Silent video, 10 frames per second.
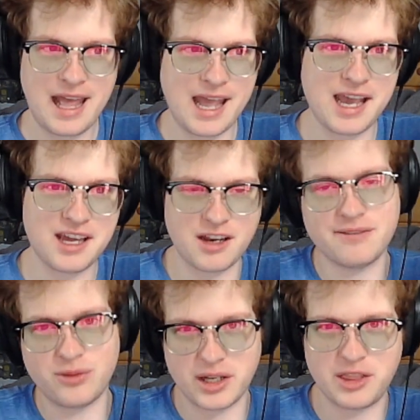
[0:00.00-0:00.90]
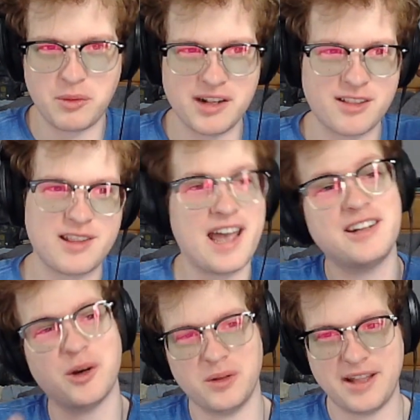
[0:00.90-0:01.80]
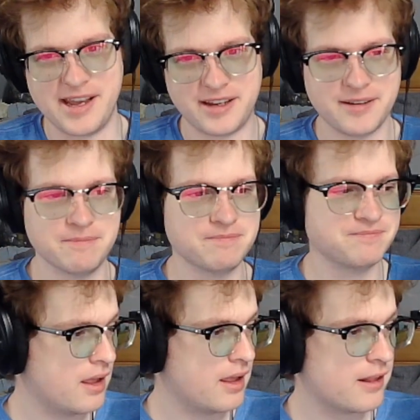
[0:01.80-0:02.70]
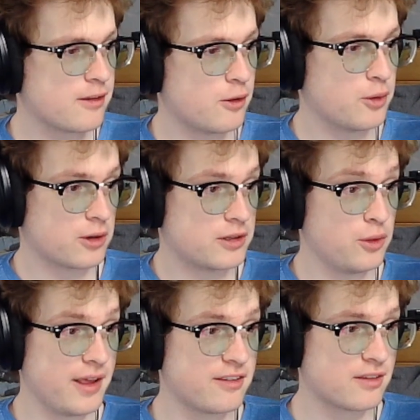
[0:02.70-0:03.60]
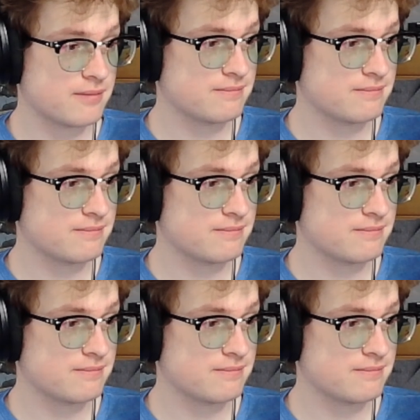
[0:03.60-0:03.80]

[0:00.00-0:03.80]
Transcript: and avoid the ones that I don't like. So in order to do this,